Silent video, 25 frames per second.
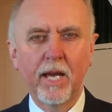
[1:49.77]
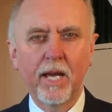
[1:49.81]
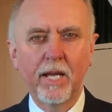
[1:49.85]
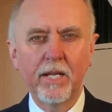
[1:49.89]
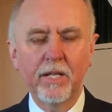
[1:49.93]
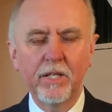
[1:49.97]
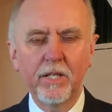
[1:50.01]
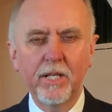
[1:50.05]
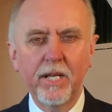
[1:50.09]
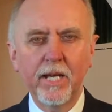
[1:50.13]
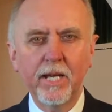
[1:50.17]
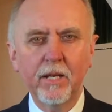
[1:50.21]

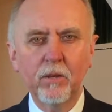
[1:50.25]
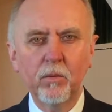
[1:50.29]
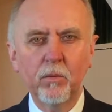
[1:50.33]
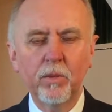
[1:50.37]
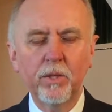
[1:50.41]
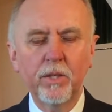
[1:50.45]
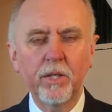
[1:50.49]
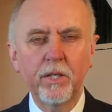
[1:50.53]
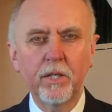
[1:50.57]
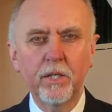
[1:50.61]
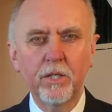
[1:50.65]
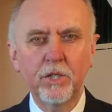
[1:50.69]
And yet
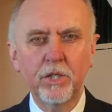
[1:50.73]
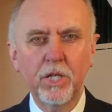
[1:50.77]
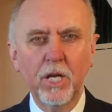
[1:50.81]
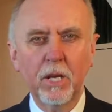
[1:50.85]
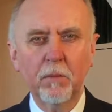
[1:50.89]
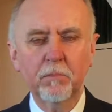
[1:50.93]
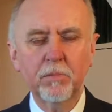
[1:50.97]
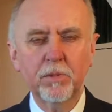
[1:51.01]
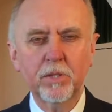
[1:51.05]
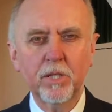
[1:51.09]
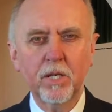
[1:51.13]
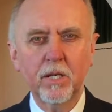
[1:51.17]
within a
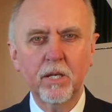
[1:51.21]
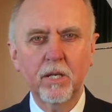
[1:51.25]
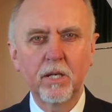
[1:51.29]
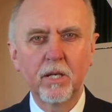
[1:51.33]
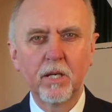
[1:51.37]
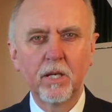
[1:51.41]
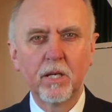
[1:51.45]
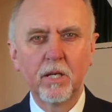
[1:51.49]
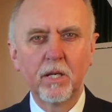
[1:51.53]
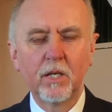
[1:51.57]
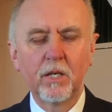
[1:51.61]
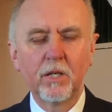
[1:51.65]

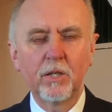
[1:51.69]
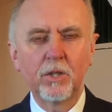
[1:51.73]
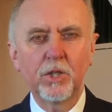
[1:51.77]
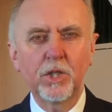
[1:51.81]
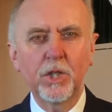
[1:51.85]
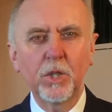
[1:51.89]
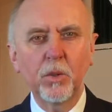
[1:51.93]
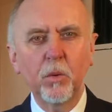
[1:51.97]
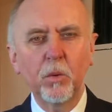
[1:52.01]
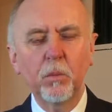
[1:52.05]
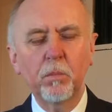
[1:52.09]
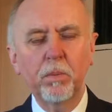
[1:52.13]
chapter,
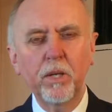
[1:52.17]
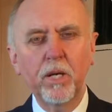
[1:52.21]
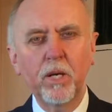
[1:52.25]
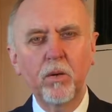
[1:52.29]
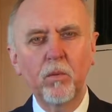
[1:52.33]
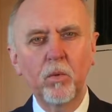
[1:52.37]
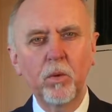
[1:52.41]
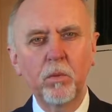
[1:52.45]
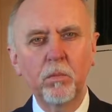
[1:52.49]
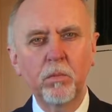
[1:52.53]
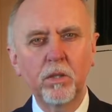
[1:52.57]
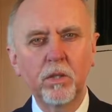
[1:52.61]
she would be
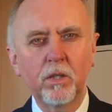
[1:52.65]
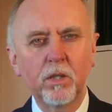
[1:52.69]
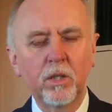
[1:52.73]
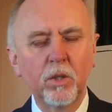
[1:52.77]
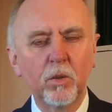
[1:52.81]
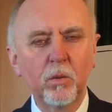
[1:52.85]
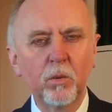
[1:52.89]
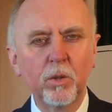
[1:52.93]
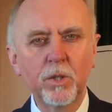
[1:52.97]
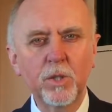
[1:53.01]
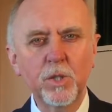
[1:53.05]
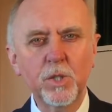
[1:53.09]
a woman
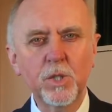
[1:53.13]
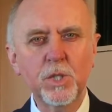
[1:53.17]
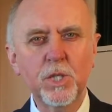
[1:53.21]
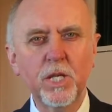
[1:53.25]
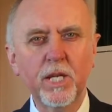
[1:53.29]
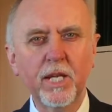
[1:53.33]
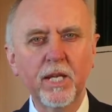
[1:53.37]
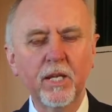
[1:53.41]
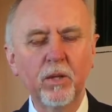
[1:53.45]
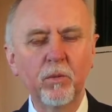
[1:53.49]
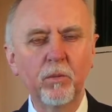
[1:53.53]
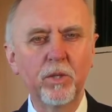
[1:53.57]
who would
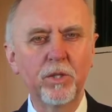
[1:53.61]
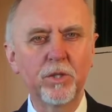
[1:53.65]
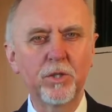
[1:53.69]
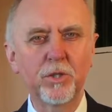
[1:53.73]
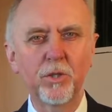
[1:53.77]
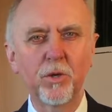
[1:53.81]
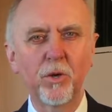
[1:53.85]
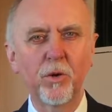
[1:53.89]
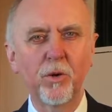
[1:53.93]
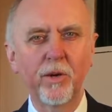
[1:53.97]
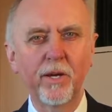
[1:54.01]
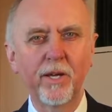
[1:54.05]
sing with
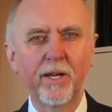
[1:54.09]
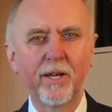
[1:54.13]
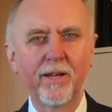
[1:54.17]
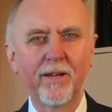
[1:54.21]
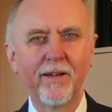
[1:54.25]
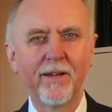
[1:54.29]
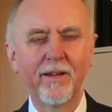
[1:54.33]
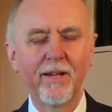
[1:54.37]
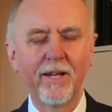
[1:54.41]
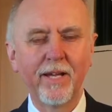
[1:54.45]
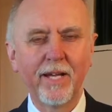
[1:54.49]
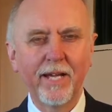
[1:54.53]
joy
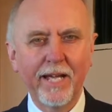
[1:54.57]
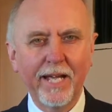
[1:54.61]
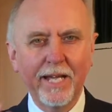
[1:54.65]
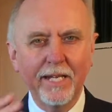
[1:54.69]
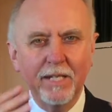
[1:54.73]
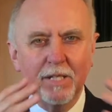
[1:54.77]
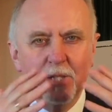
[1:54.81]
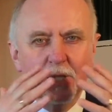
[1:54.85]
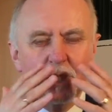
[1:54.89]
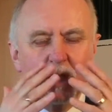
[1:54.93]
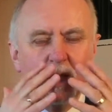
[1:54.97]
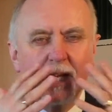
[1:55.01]

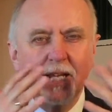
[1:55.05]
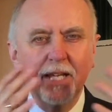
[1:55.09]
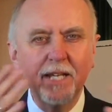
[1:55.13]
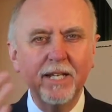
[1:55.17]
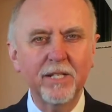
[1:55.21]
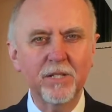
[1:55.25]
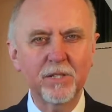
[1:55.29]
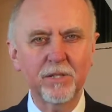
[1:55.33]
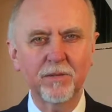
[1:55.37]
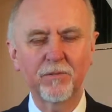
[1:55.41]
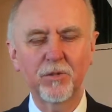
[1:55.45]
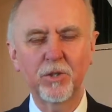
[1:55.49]
and
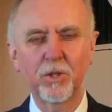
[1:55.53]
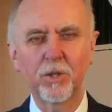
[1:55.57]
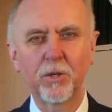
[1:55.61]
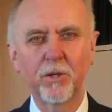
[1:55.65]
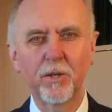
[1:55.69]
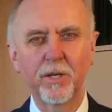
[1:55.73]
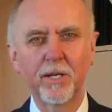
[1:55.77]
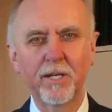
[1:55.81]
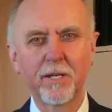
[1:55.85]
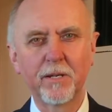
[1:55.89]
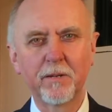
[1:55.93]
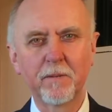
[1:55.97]
tears of joy.